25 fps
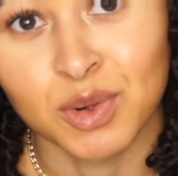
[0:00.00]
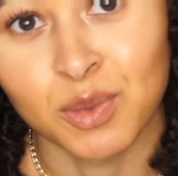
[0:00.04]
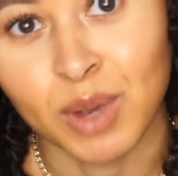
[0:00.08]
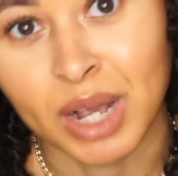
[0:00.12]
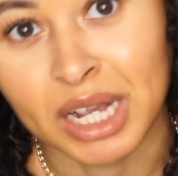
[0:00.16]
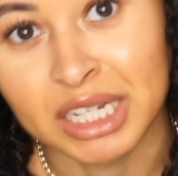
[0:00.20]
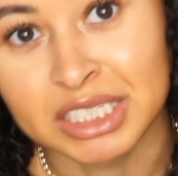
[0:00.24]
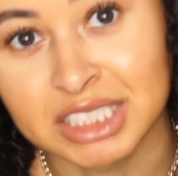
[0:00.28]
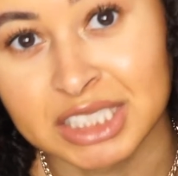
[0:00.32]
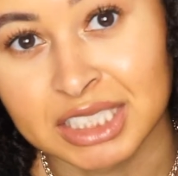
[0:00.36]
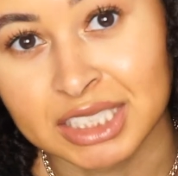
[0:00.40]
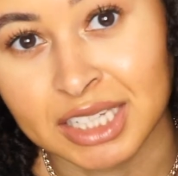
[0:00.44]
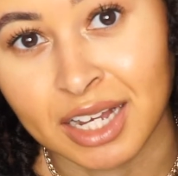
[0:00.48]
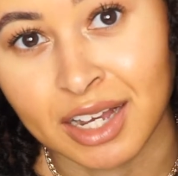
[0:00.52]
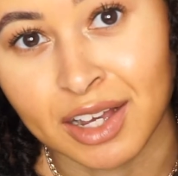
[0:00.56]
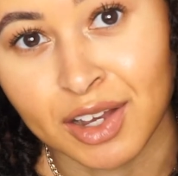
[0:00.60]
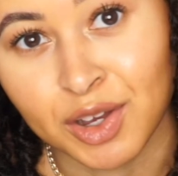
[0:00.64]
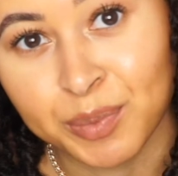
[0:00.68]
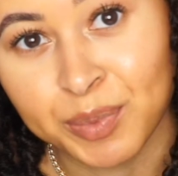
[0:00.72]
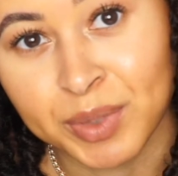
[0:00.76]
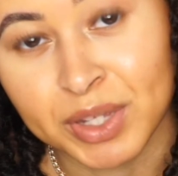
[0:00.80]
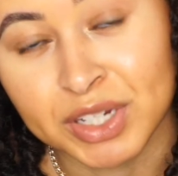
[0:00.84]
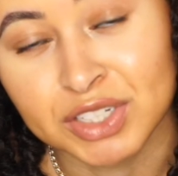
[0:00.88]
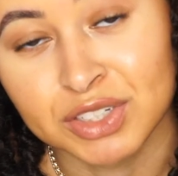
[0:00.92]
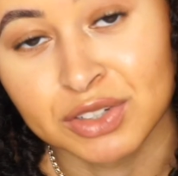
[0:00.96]
watching i
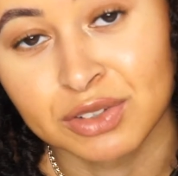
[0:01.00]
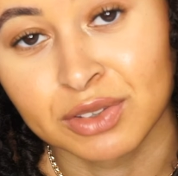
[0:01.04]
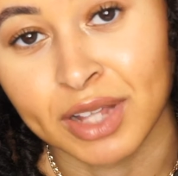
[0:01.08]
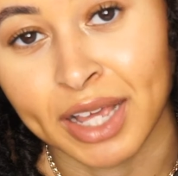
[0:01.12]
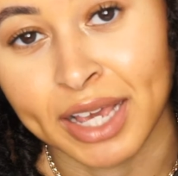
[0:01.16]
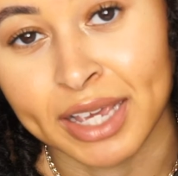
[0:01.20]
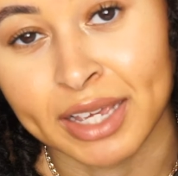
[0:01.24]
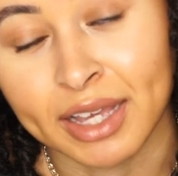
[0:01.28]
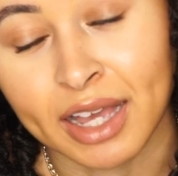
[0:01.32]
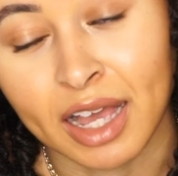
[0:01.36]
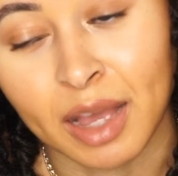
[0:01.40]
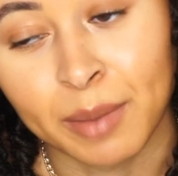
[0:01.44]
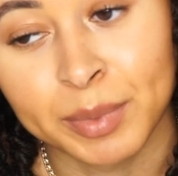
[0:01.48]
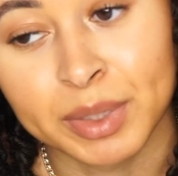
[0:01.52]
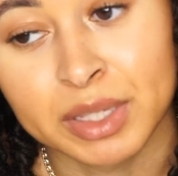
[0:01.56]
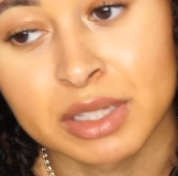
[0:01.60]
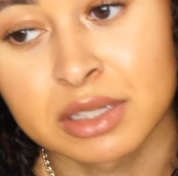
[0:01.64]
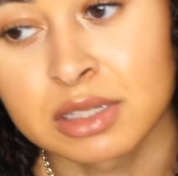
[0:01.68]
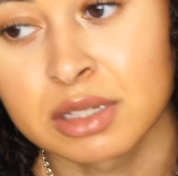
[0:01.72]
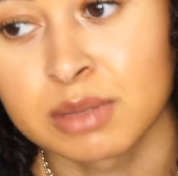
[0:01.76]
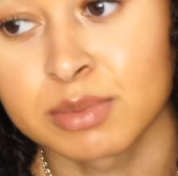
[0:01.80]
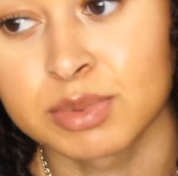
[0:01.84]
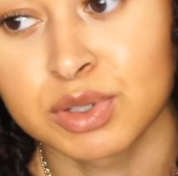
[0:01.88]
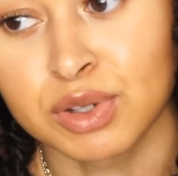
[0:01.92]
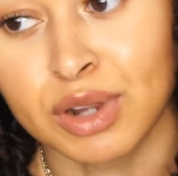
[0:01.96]
hope that you like comment
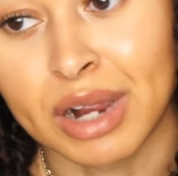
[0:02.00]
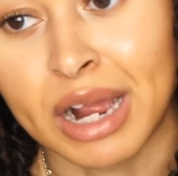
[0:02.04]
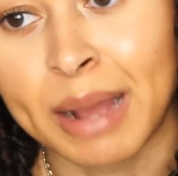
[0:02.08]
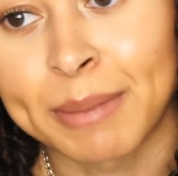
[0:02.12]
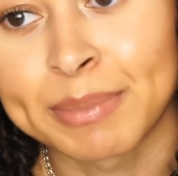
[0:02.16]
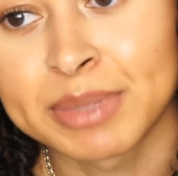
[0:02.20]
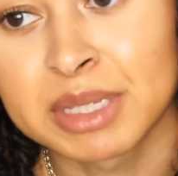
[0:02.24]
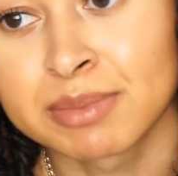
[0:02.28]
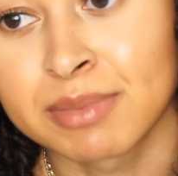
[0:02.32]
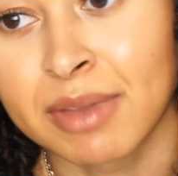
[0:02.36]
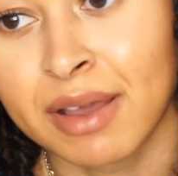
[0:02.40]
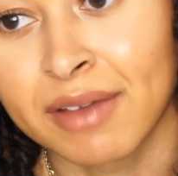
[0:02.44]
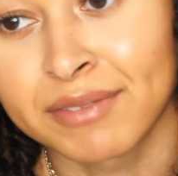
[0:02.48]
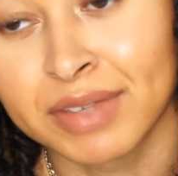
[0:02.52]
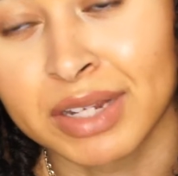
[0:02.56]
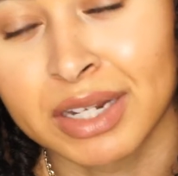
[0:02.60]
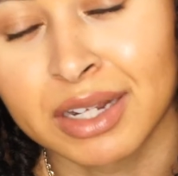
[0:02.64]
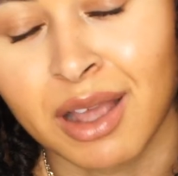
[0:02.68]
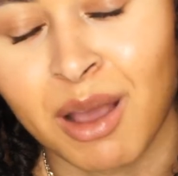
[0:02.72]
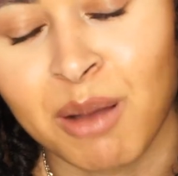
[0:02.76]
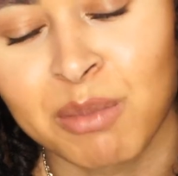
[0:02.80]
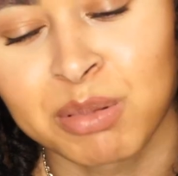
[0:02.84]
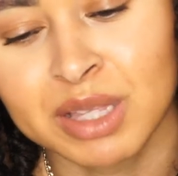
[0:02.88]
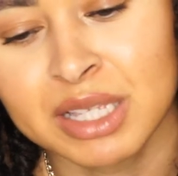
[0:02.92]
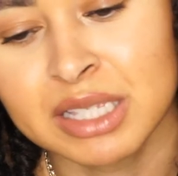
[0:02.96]
subscribe to my
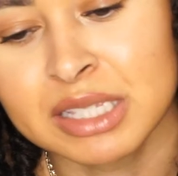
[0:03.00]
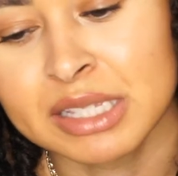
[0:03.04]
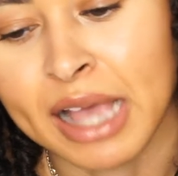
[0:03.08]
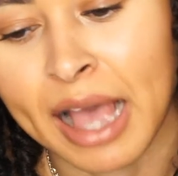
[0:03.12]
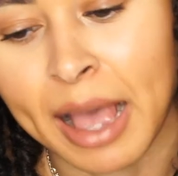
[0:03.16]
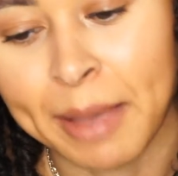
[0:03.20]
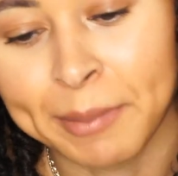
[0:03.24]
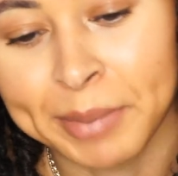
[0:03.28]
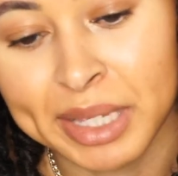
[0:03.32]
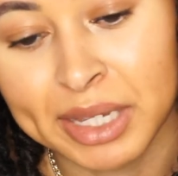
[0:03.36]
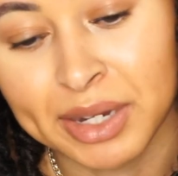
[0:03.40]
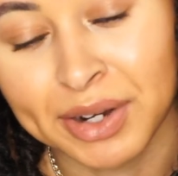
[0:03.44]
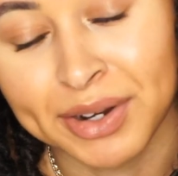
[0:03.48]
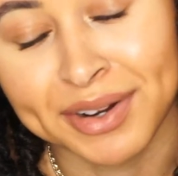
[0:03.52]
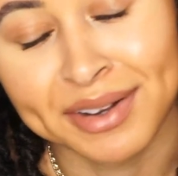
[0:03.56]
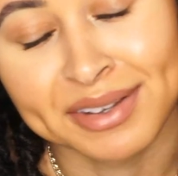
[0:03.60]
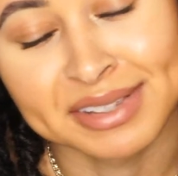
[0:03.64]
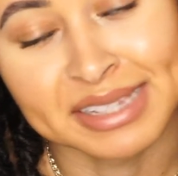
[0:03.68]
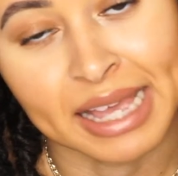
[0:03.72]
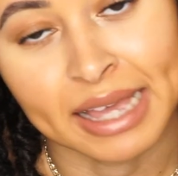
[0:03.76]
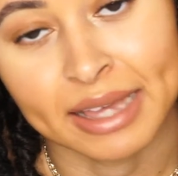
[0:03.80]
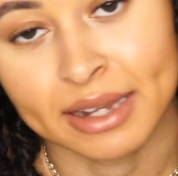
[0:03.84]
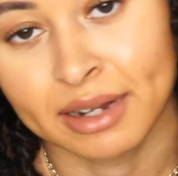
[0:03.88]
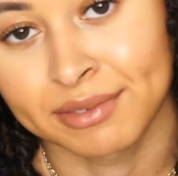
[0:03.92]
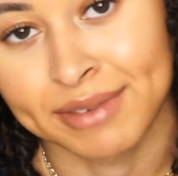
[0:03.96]
video please comment girl because
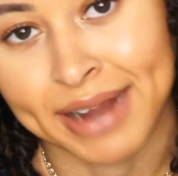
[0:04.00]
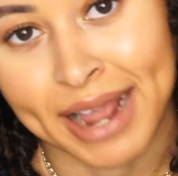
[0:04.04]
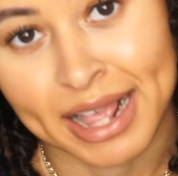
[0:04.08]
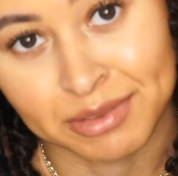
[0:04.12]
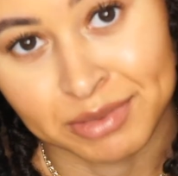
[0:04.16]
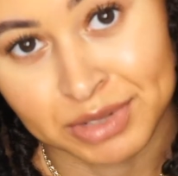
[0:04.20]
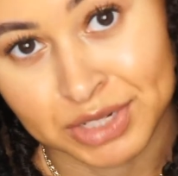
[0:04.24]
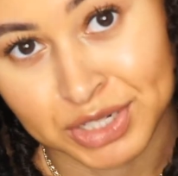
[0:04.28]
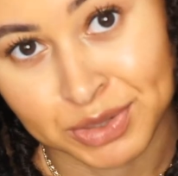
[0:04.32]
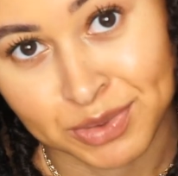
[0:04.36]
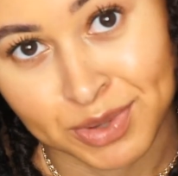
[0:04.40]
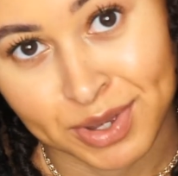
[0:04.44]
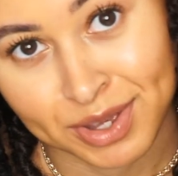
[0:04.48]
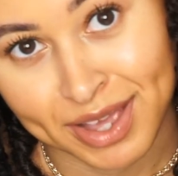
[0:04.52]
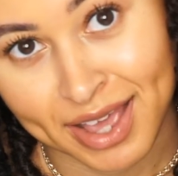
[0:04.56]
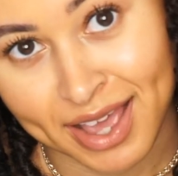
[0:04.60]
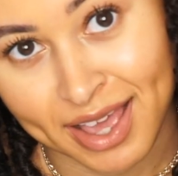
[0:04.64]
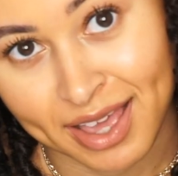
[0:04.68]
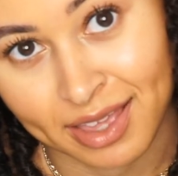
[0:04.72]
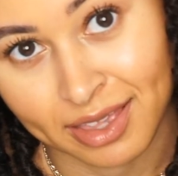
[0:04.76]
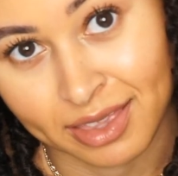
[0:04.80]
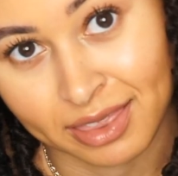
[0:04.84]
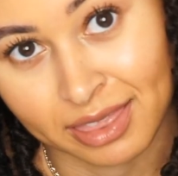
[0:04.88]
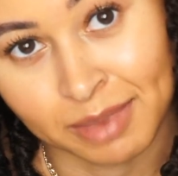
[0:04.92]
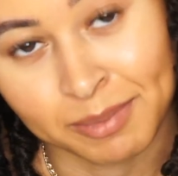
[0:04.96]
i interact with you
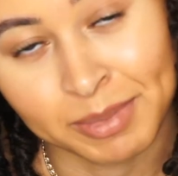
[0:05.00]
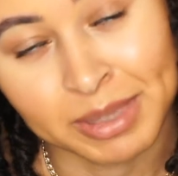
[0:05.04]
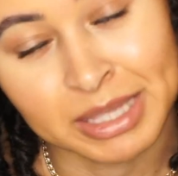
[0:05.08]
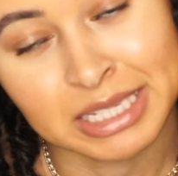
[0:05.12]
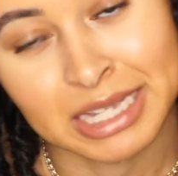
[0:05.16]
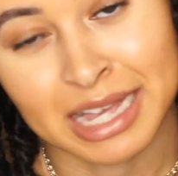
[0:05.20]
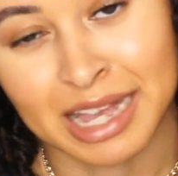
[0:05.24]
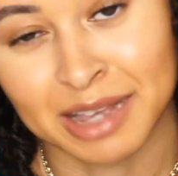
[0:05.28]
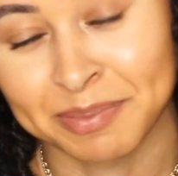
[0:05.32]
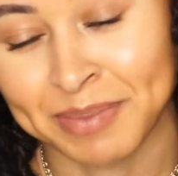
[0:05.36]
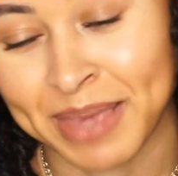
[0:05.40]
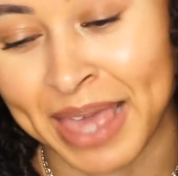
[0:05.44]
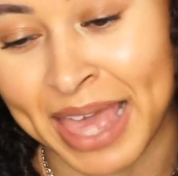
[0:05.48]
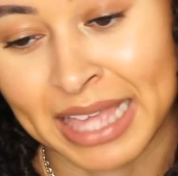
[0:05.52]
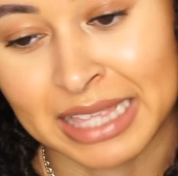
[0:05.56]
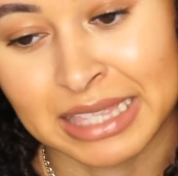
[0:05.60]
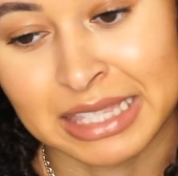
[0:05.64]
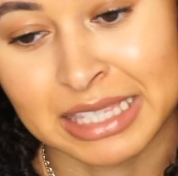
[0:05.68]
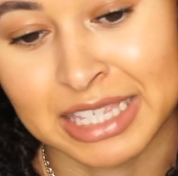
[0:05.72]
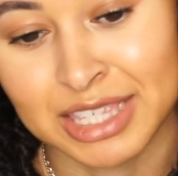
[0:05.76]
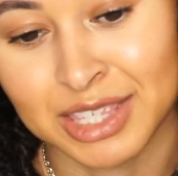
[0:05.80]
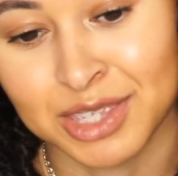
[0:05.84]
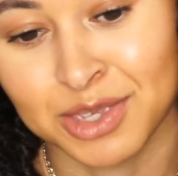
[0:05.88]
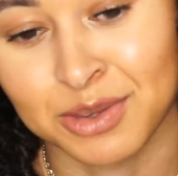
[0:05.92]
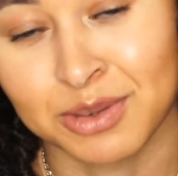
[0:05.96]
okay let me talk back
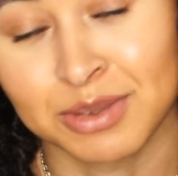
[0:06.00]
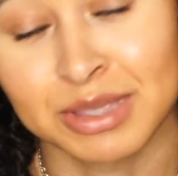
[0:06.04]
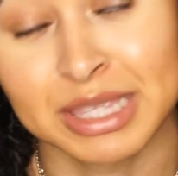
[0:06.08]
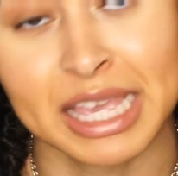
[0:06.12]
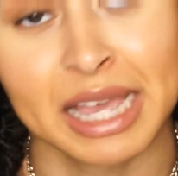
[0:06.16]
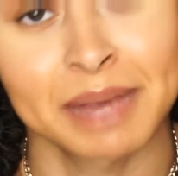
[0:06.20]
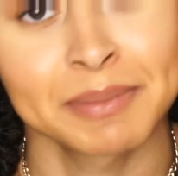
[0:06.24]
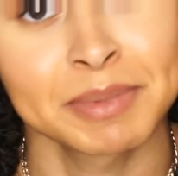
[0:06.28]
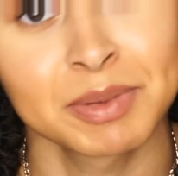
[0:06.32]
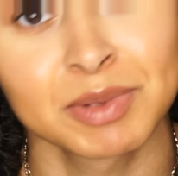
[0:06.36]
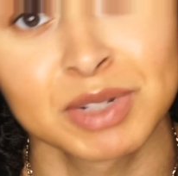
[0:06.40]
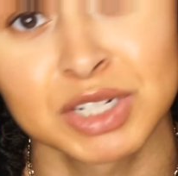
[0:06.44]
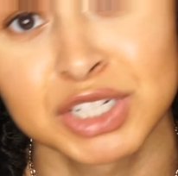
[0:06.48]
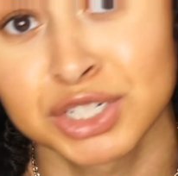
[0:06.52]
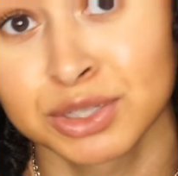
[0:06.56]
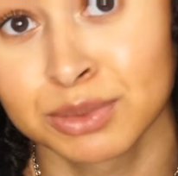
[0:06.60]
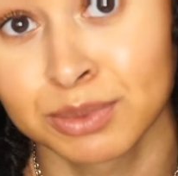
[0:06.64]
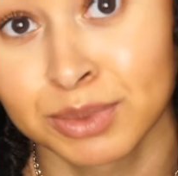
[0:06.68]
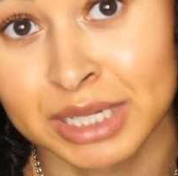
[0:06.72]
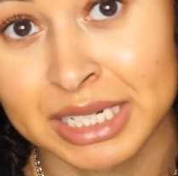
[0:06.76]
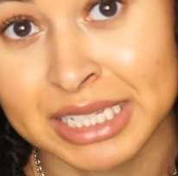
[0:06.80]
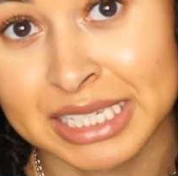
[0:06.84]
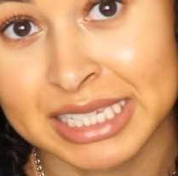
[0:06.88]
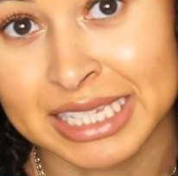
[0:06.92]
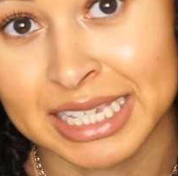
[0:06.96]
to you tell me what you
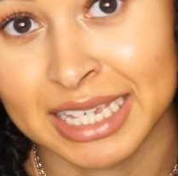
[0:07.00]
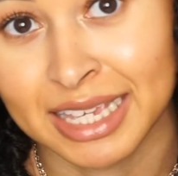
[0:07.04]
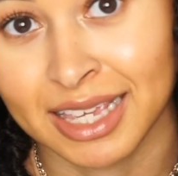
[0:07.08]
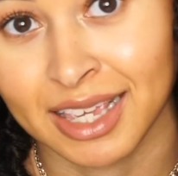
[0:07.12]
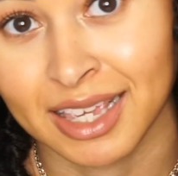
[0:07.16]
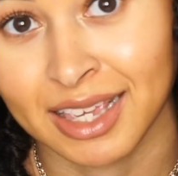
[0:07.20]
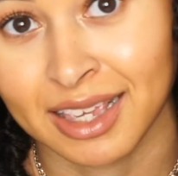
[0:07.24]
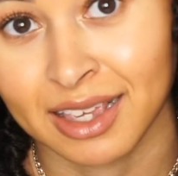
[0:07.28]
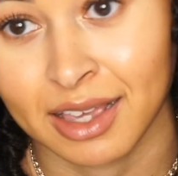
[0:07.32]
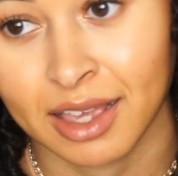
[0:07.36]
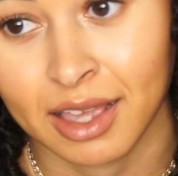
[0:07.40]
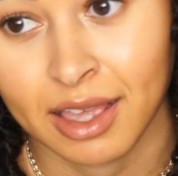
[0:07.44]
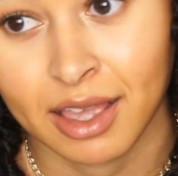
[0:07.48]
want to see